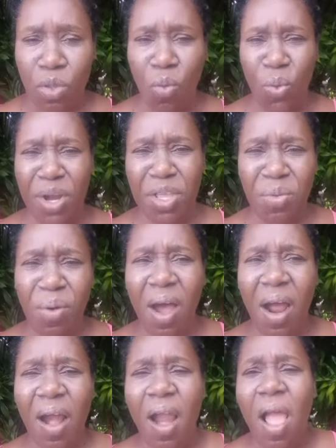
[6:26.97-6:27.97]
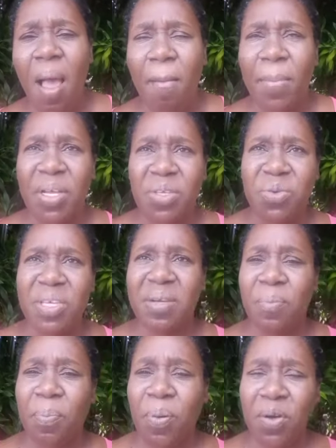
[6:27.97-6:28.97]
where you are, but you
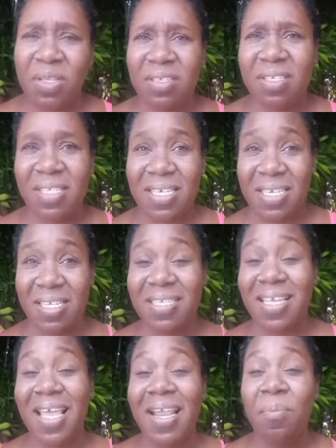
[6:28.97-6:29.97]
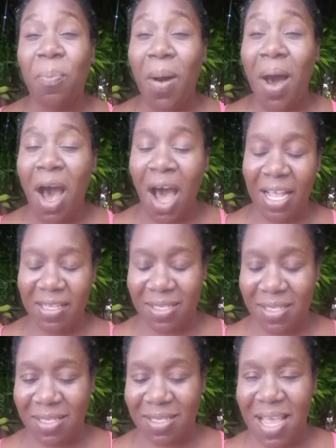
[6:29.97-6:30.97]
can put seeds in
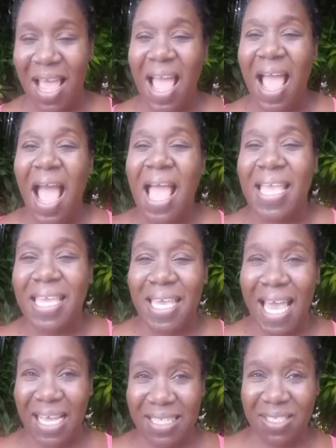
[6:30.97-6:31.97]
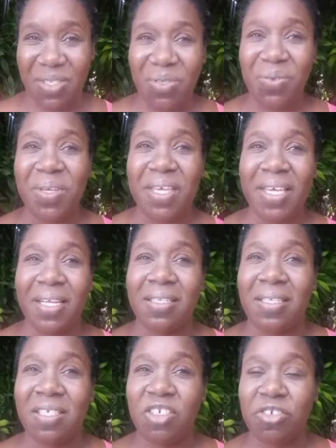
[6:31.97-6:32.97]
pots. Yes, you
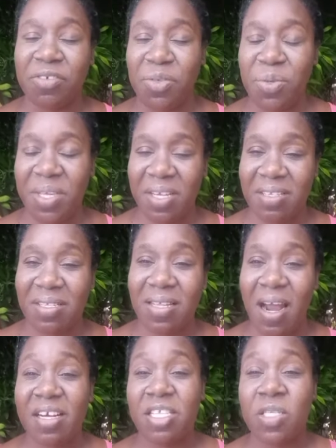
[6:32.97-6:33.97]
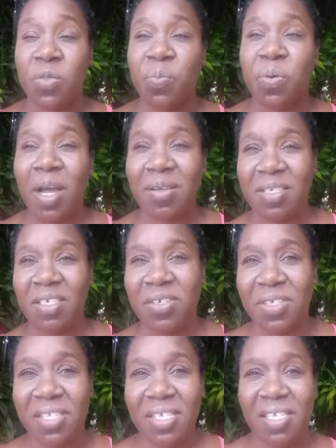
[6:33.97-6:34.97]
can start sprouting
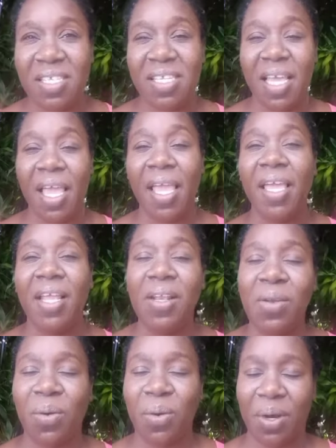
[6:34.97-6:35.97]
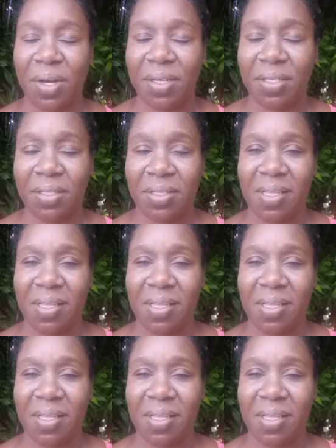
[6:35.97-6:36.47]
your seeds indoors